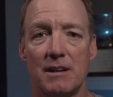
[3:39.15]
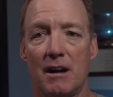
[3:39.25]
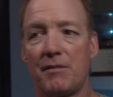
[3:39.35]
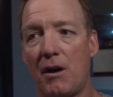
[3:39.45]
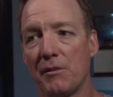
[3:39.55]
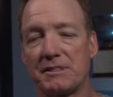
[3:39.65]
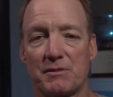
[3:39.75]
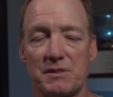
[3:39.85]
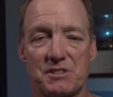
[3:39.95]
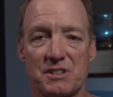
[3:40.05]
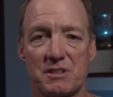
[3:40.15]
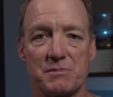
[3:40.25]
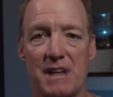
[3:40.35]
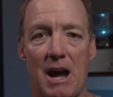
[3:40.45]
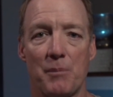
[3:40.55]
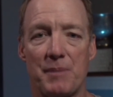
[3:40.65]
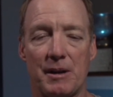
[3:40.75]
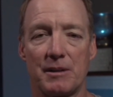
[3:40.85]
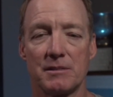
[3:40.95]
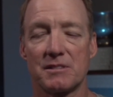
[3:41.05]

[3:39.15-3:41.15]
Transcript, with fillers: of all the different systems out there